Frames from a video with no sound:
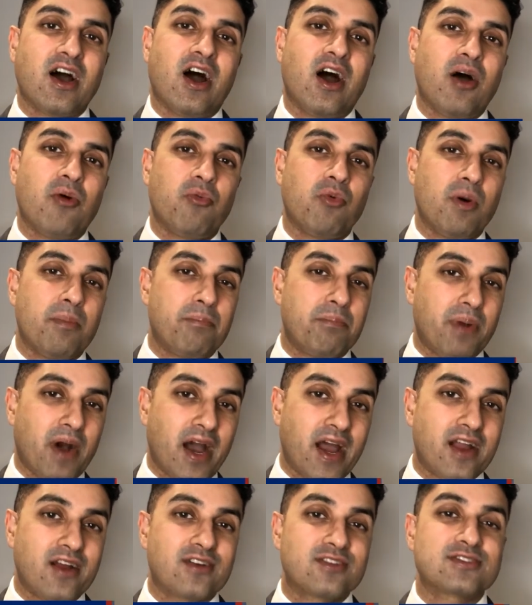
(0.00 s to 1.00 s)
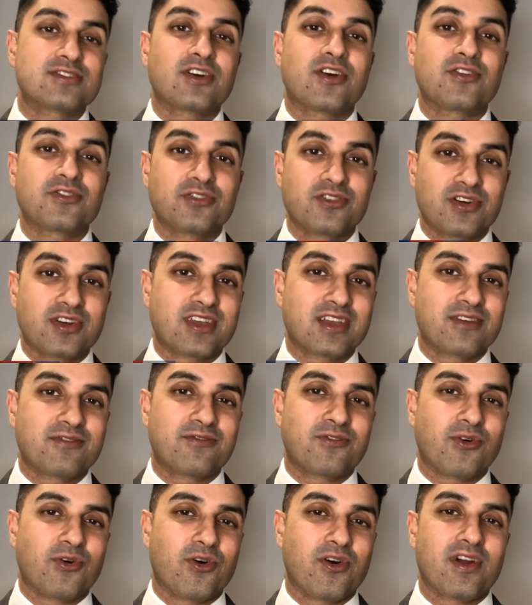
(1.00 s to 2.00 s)
on what buyers are looking
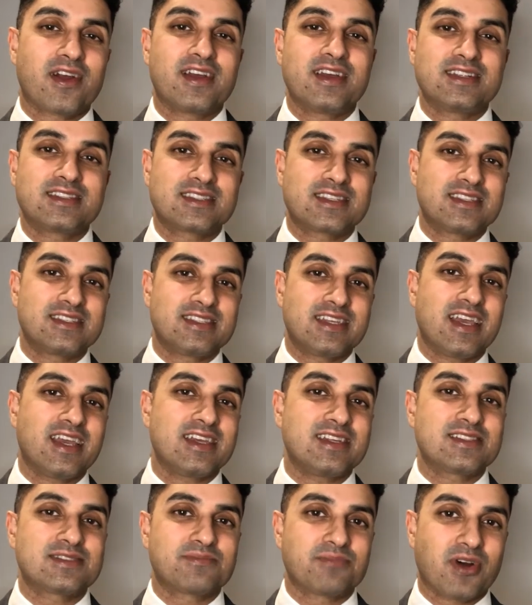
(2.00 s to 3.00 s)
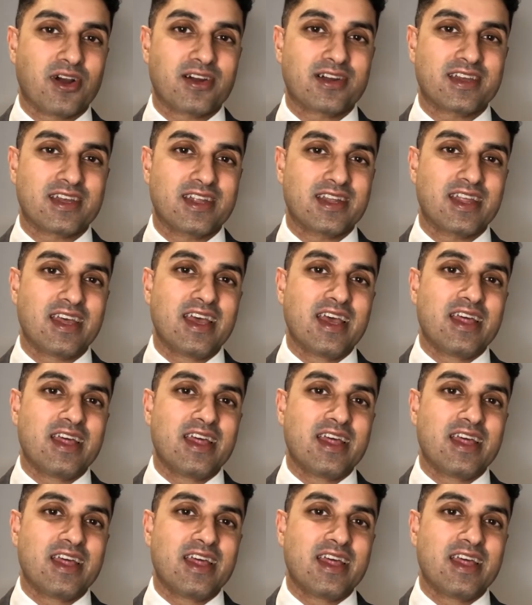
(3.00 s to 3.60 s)
for in today's market.